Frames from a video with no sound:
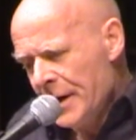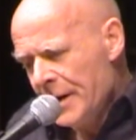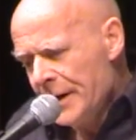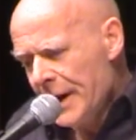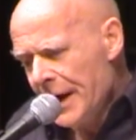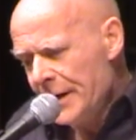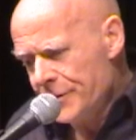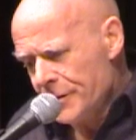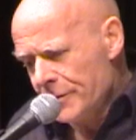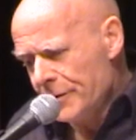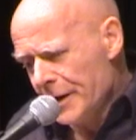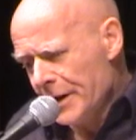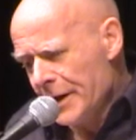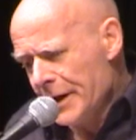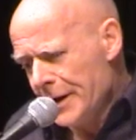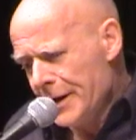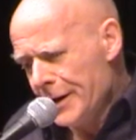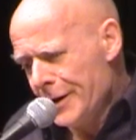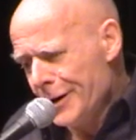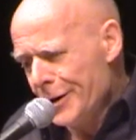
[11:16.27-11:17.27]

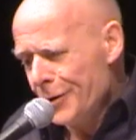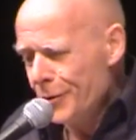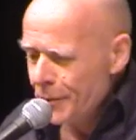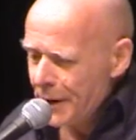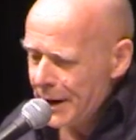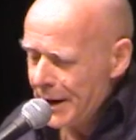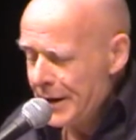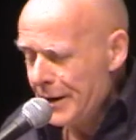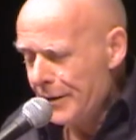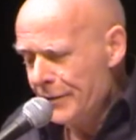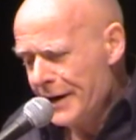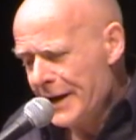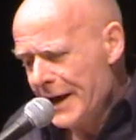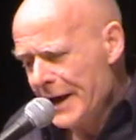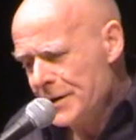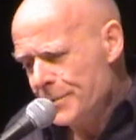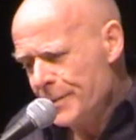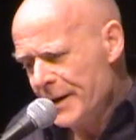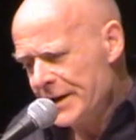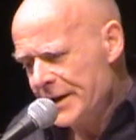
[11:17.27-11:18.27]
naturally, although I had every
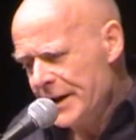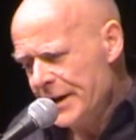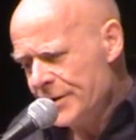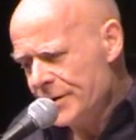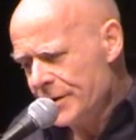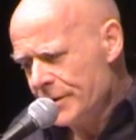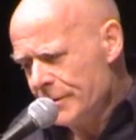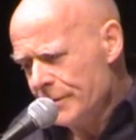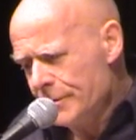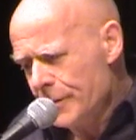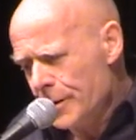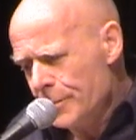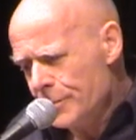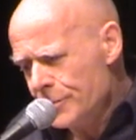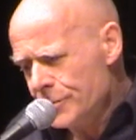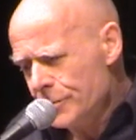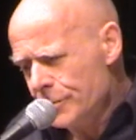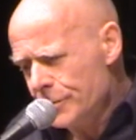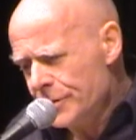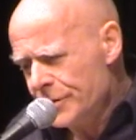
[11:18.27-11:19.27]
expectation of what it
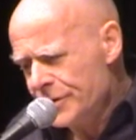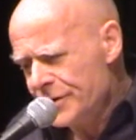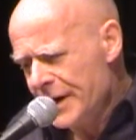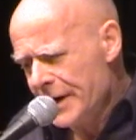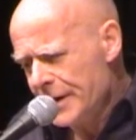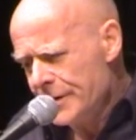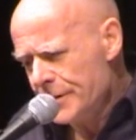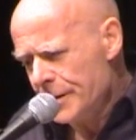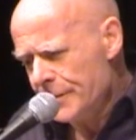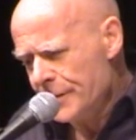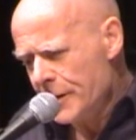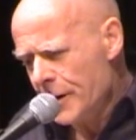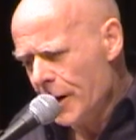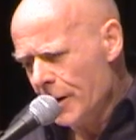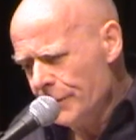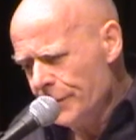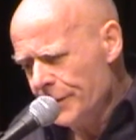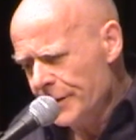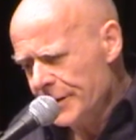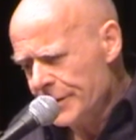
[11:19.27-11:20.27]
was going to say, sort of
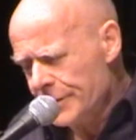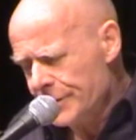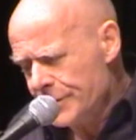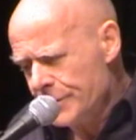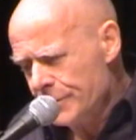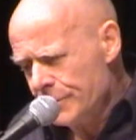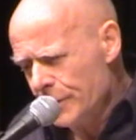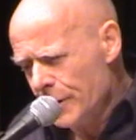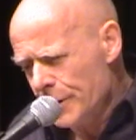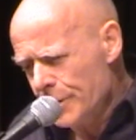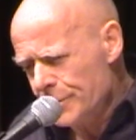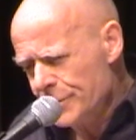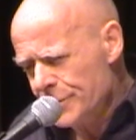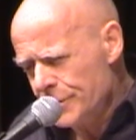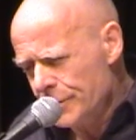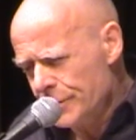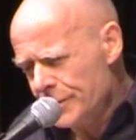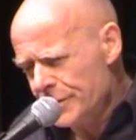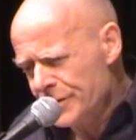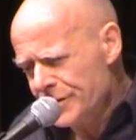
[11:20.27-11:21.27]
confidence in what it was
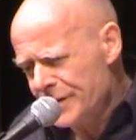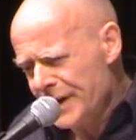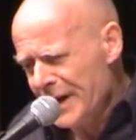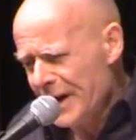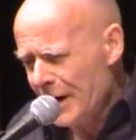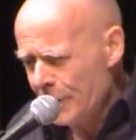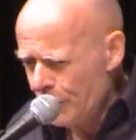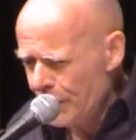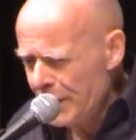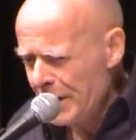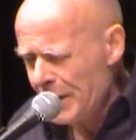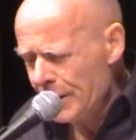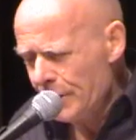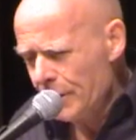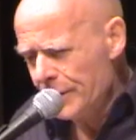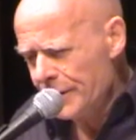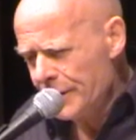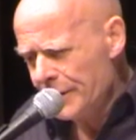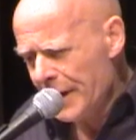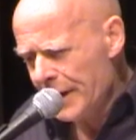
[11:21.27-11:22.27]
going to say, I really
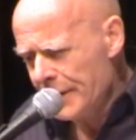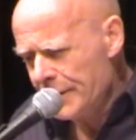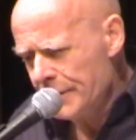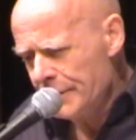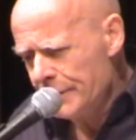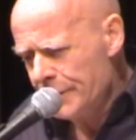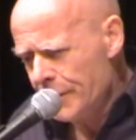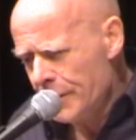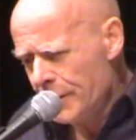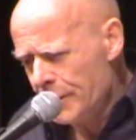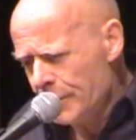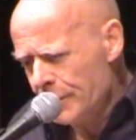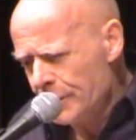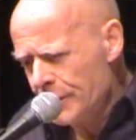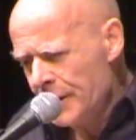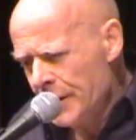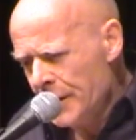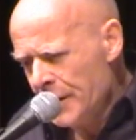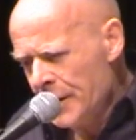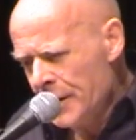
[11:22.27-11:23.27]
wanted that
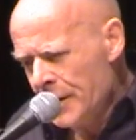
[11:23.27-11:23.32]
confirmed.